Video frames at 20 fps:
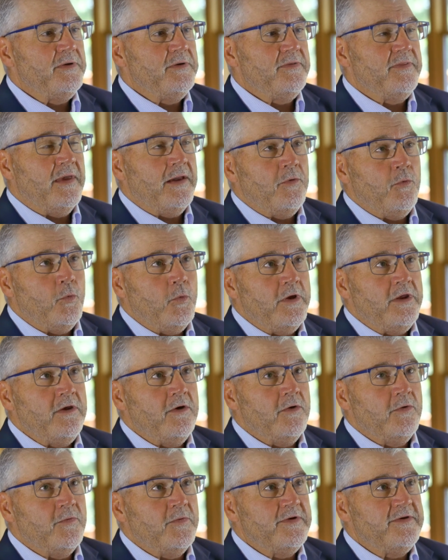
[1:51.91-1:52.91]
that we
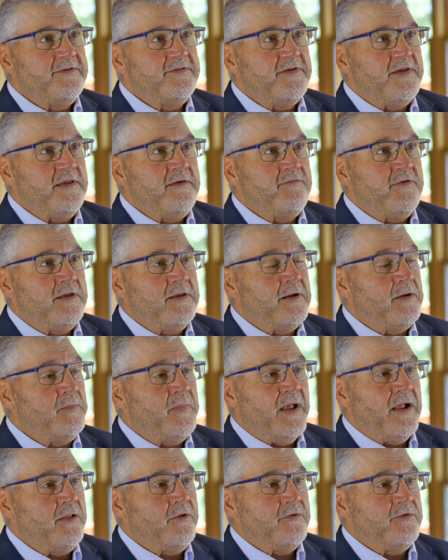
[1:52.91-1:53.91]
are receiving at
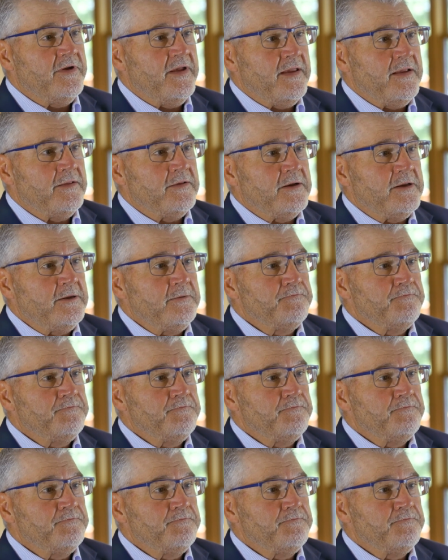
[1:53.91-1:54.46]
Ballard daily.